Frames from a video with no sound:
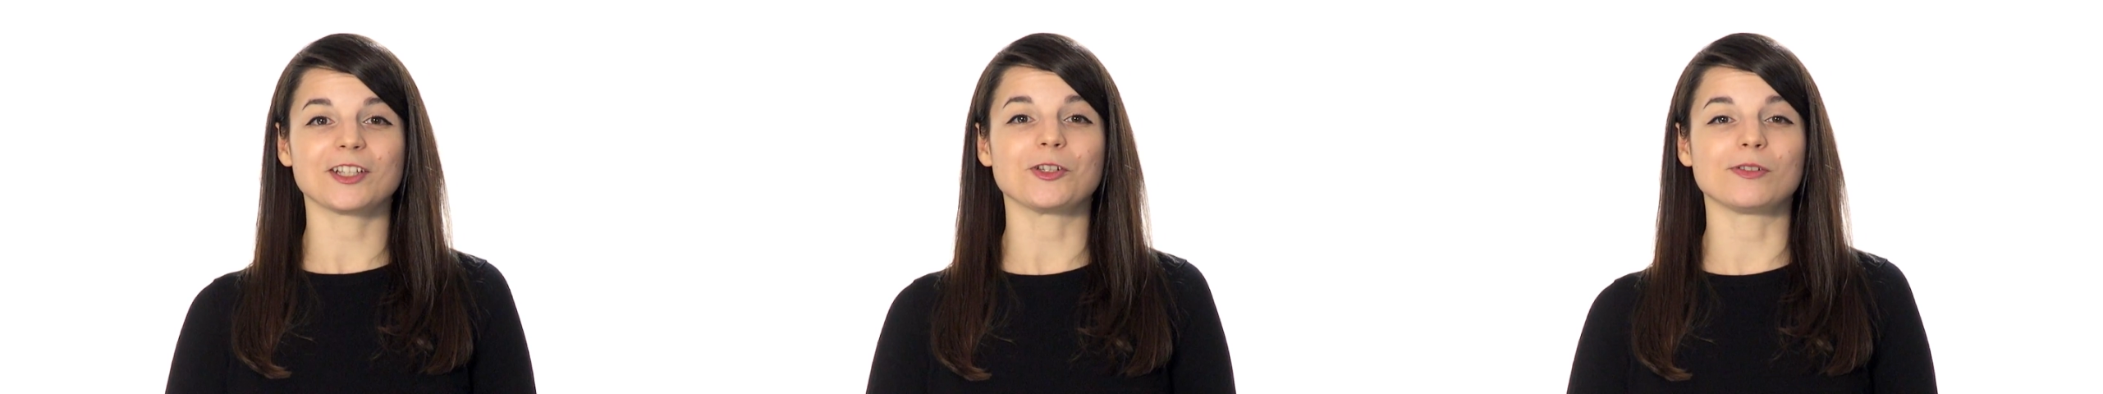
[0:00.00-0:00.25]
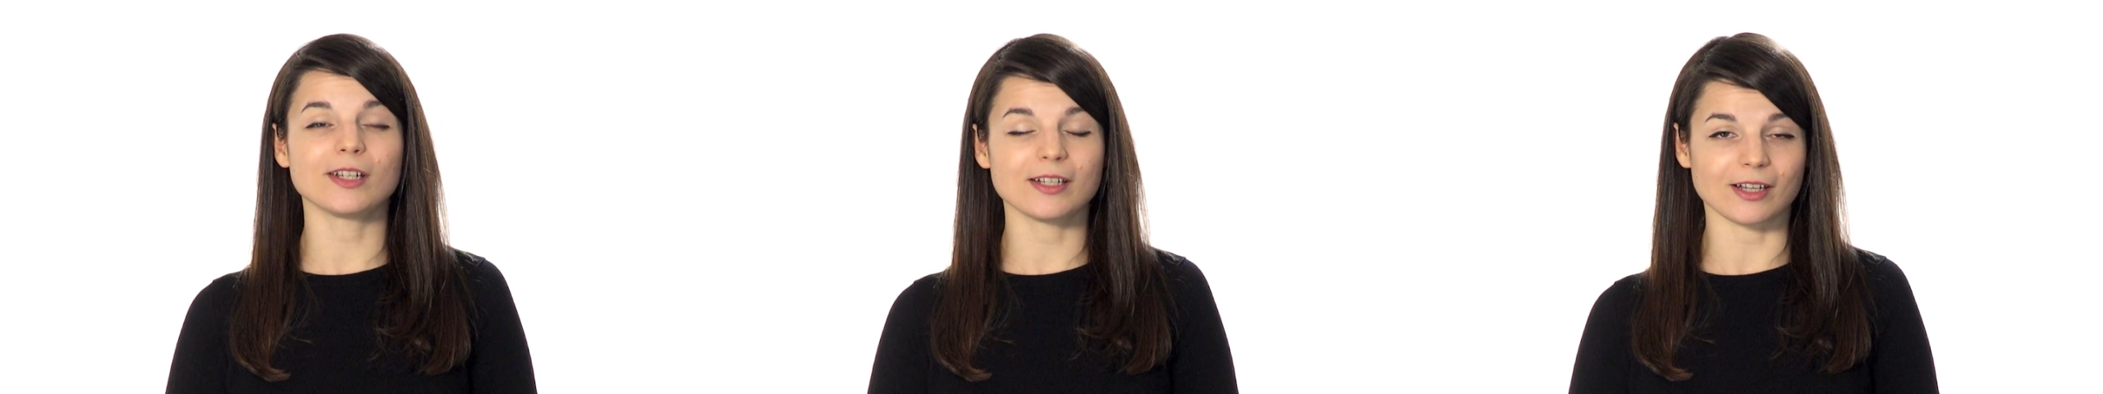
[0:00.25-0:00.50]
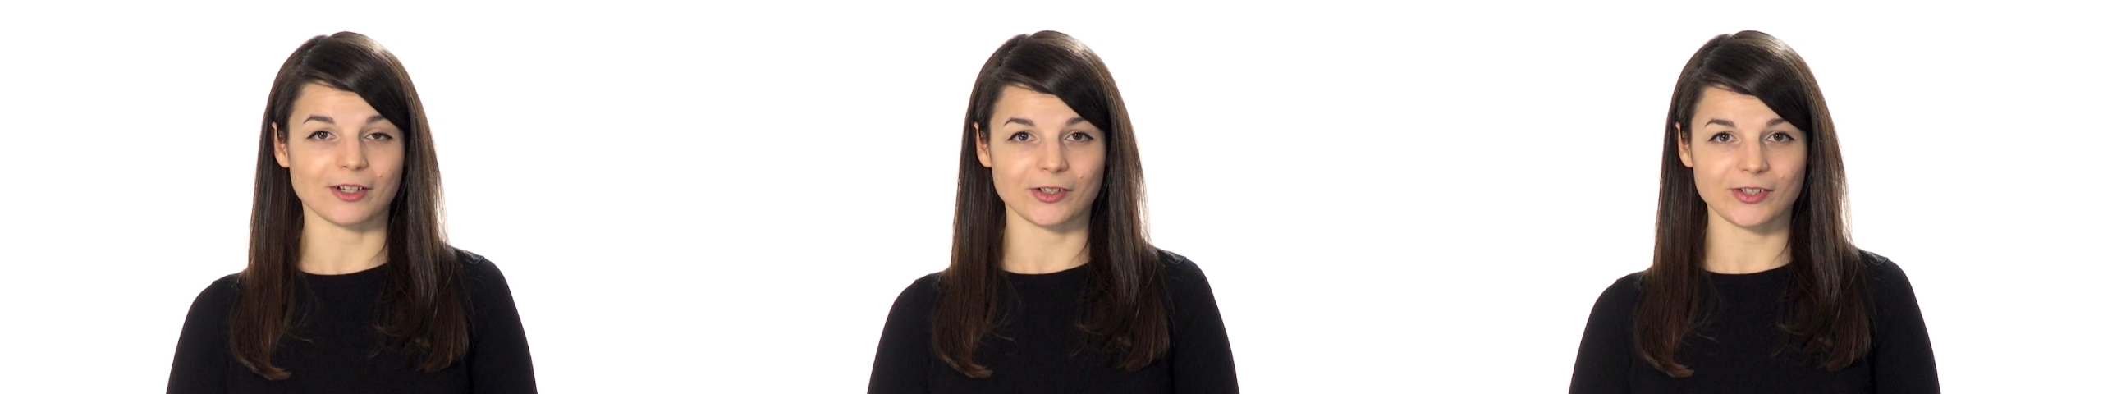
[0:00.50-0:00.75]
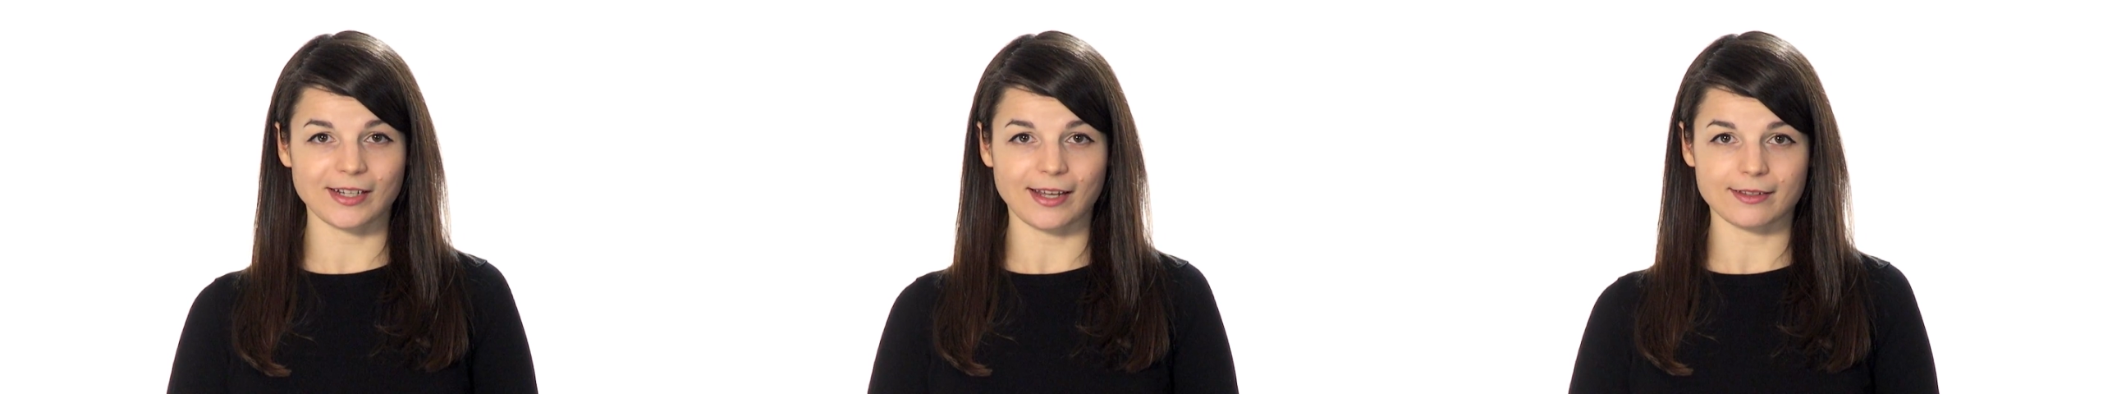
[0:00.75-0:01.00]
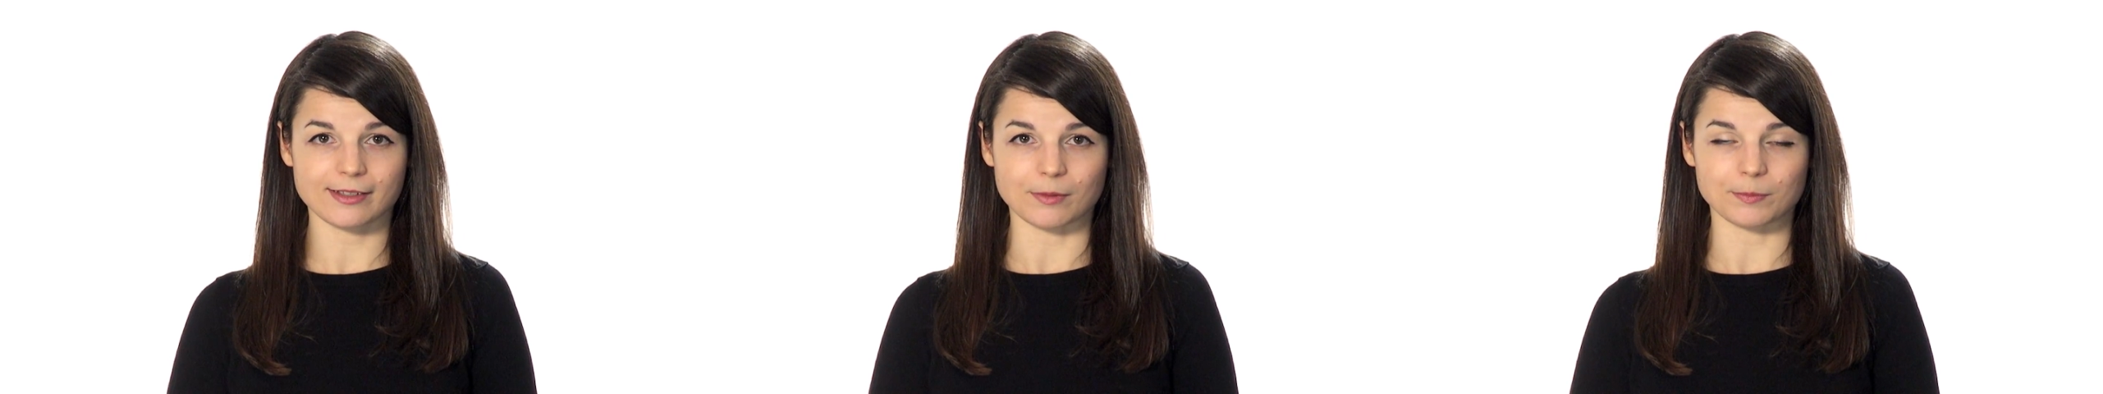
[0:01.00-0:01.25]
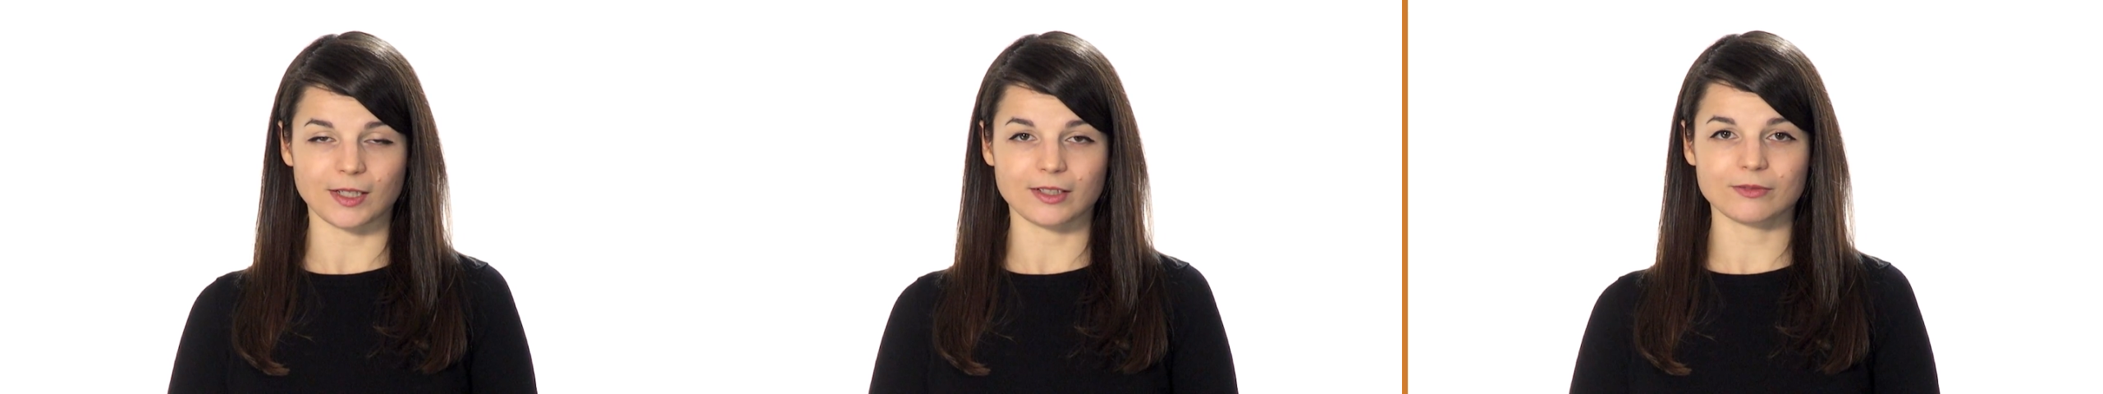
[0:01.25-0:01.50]
that you didn't understand
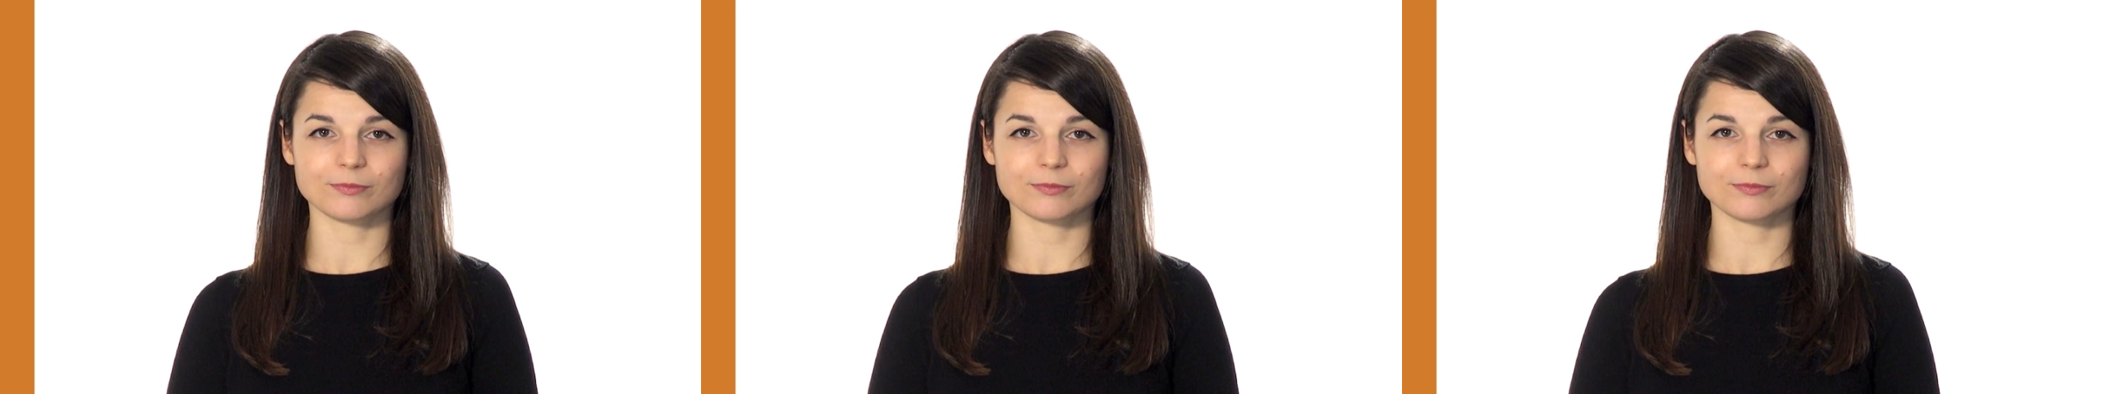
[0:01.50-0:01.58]
something.